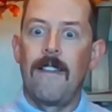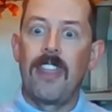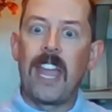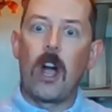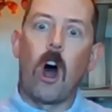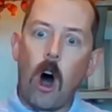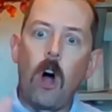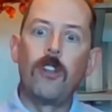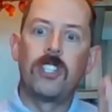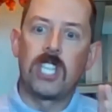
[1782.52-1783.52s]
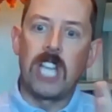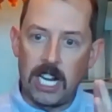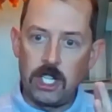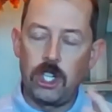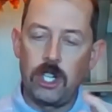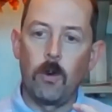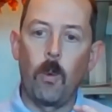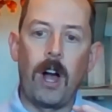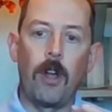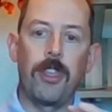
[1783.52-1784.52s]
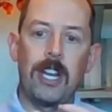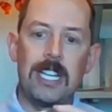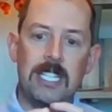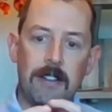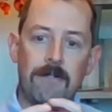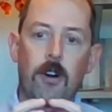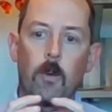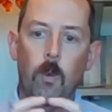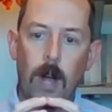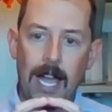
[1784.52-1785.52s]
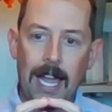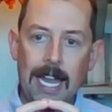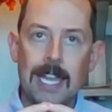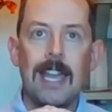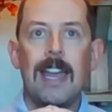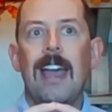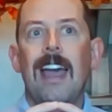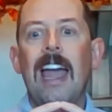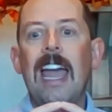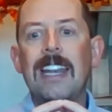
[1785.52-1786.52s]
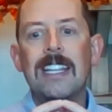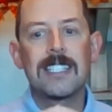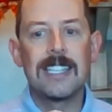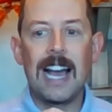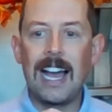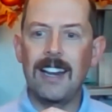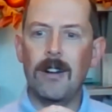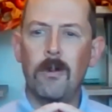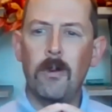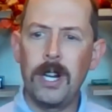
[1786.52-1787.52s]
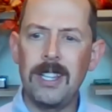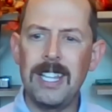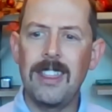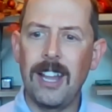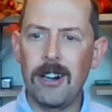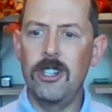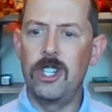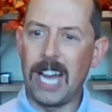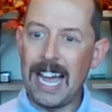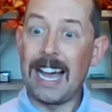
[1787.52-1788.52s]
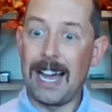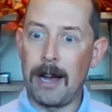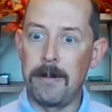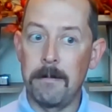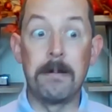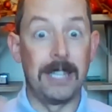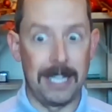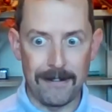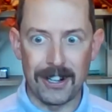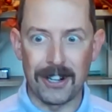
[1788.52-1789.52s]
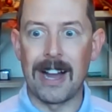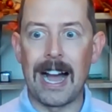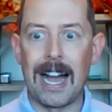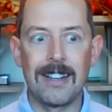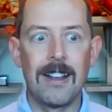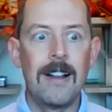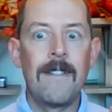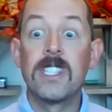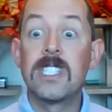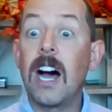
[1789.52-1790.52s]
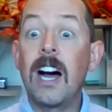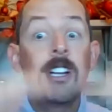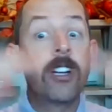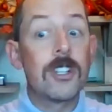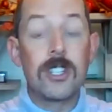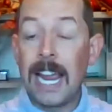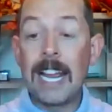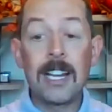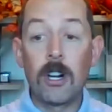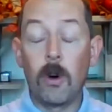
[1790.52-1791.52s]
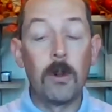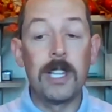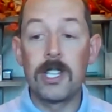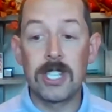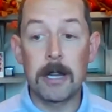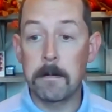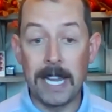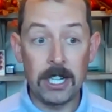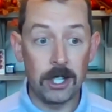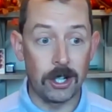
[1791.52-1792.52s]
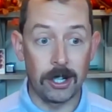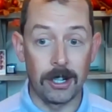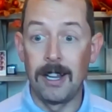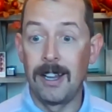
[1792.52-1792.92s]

they all touch your wealth in a different way. And it's not really their job, believe it or not, to understand your holistic picture.